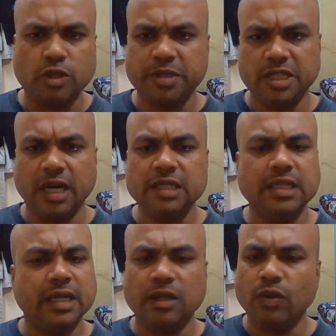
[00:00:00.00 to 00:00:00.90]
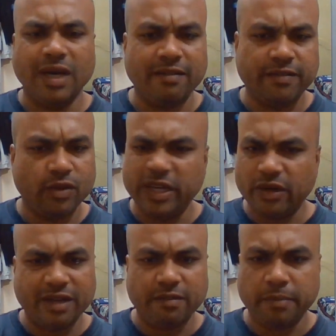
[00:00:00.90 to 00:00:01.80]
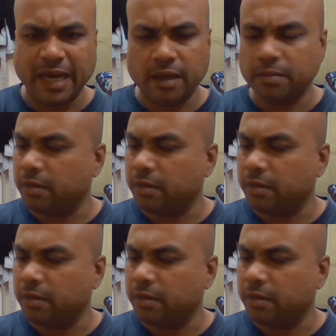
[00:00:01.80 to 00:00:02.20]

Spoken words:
to be charged and you need to have a backup.